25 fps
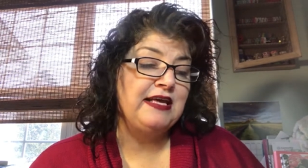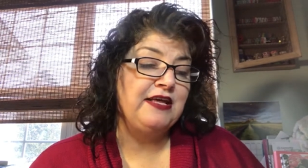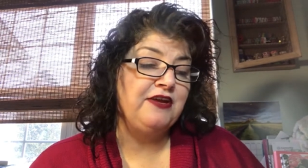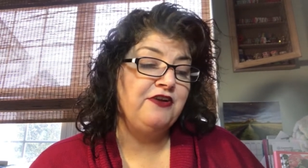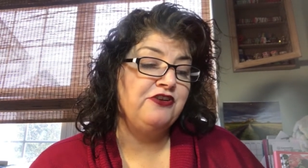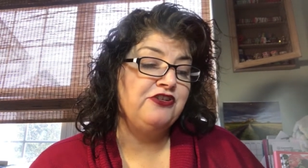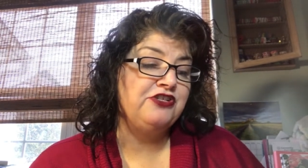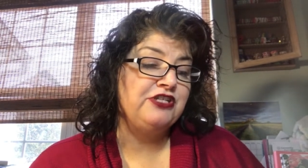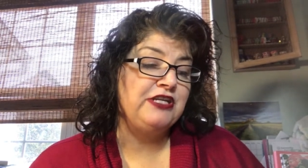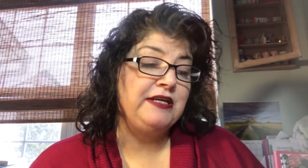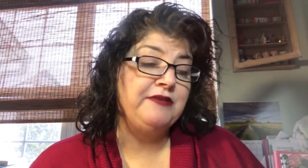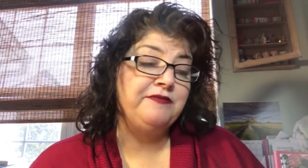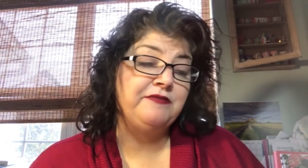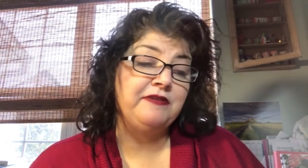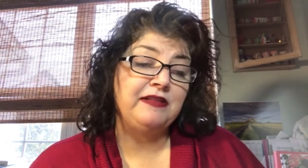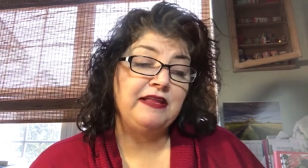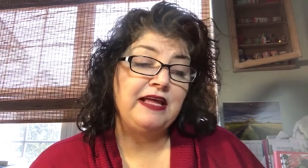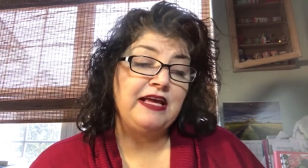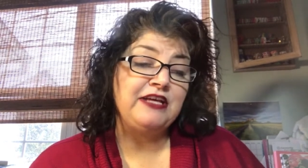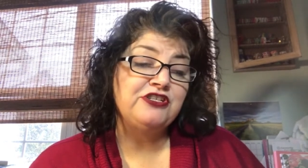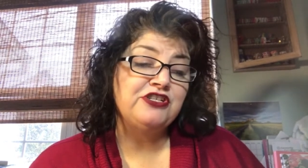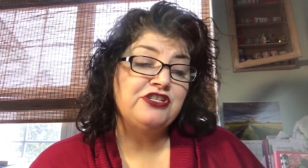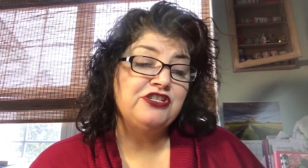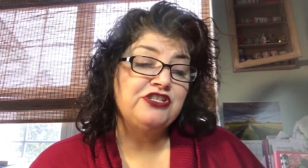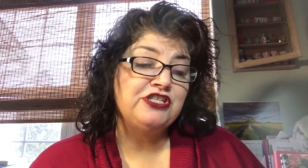energy,
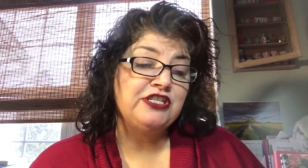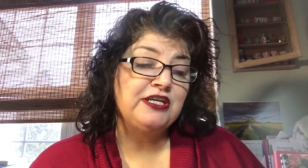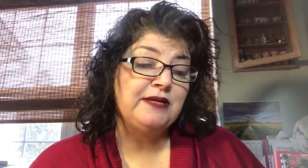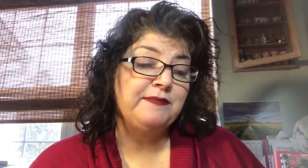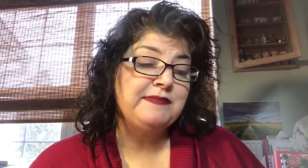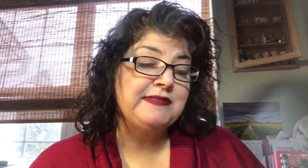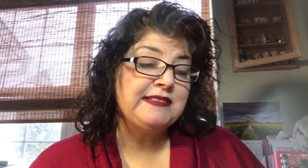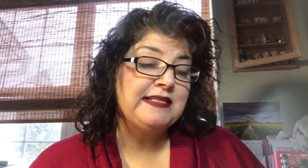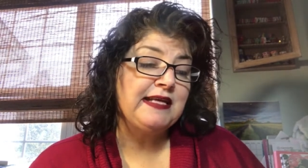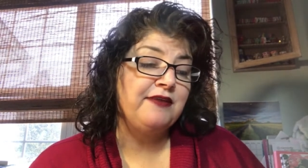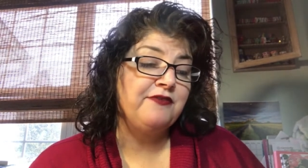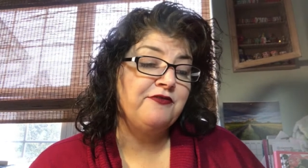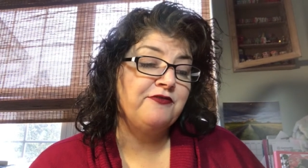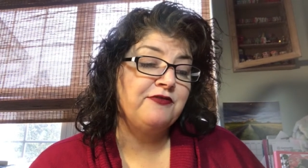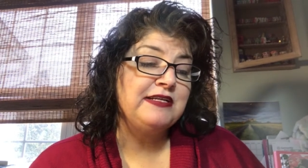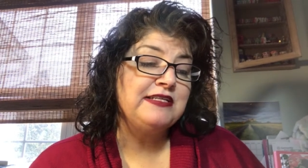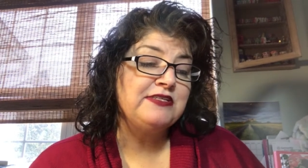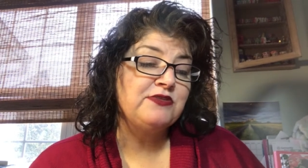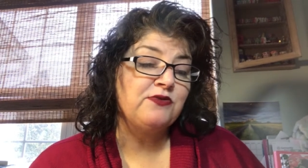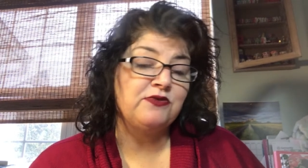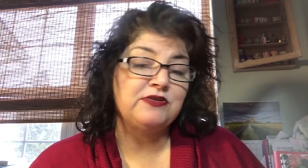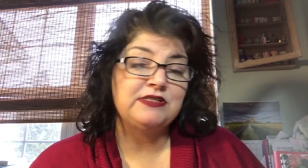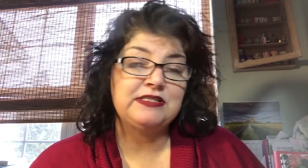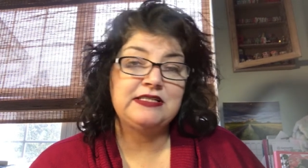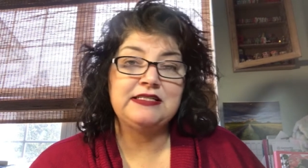relationships, and
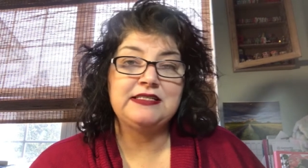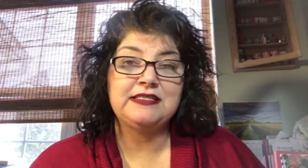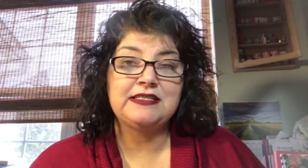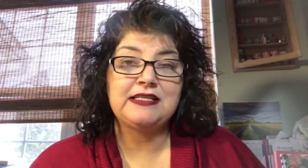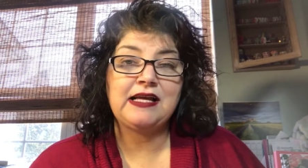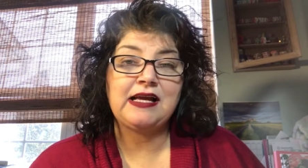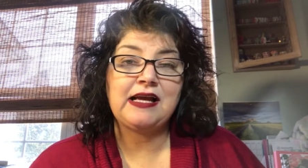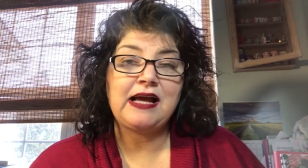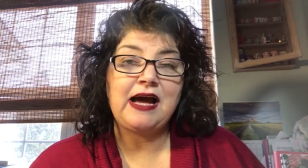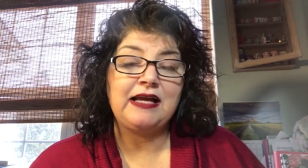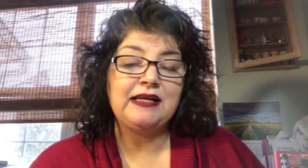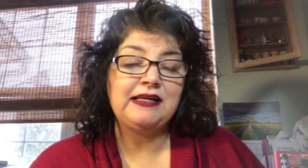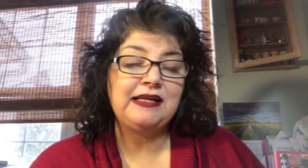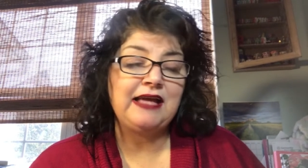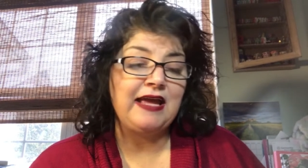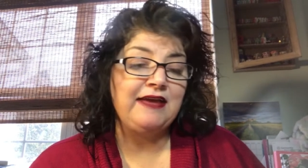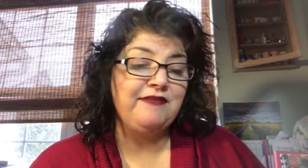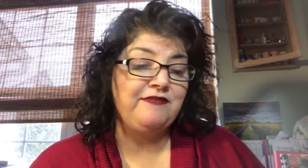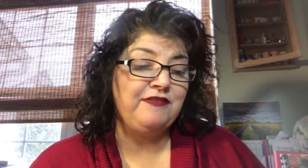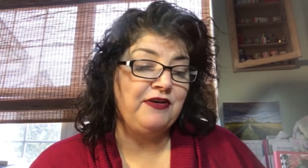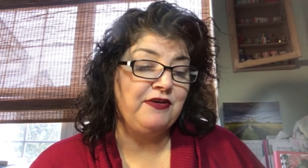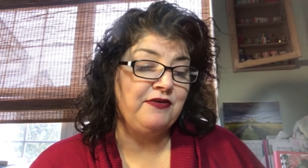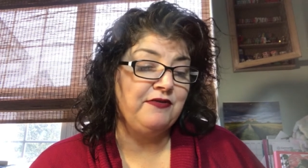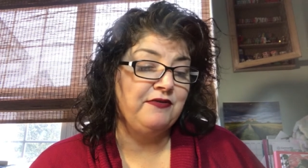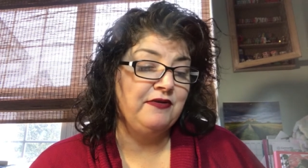resources God
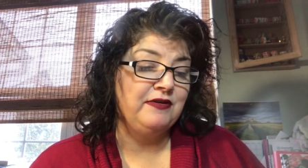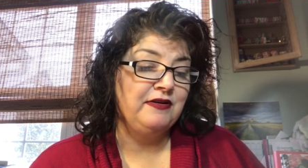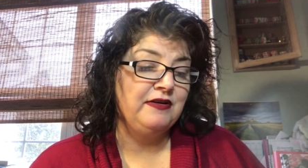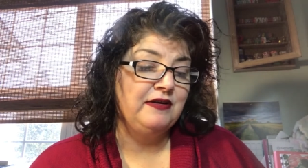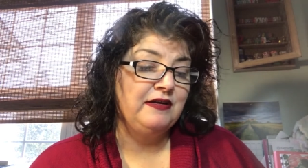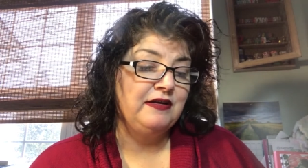gave you.